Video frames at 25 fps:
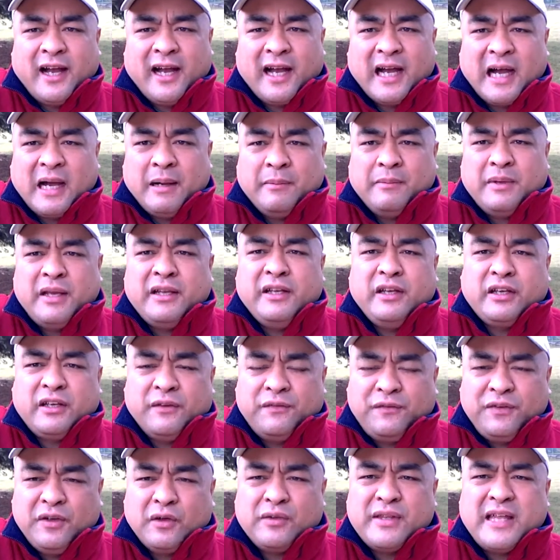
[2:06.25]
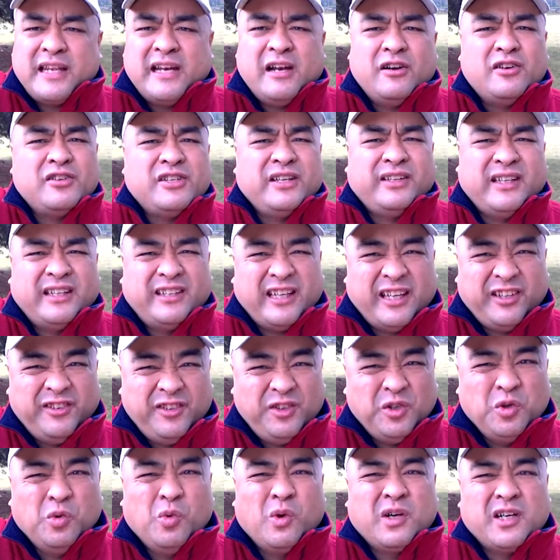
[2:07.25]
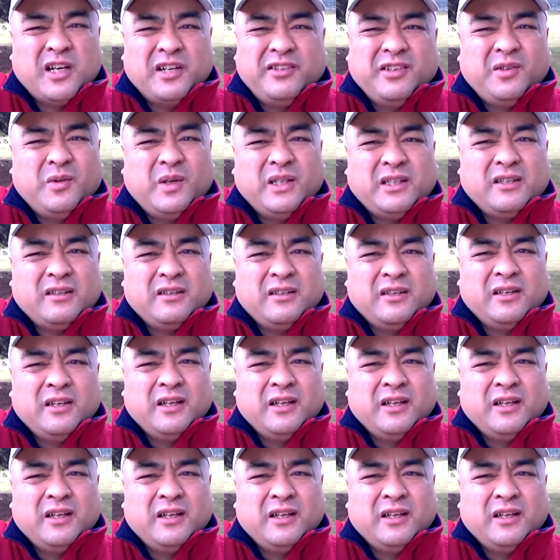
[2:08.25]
um, and you can feel that energy that they do want to do it,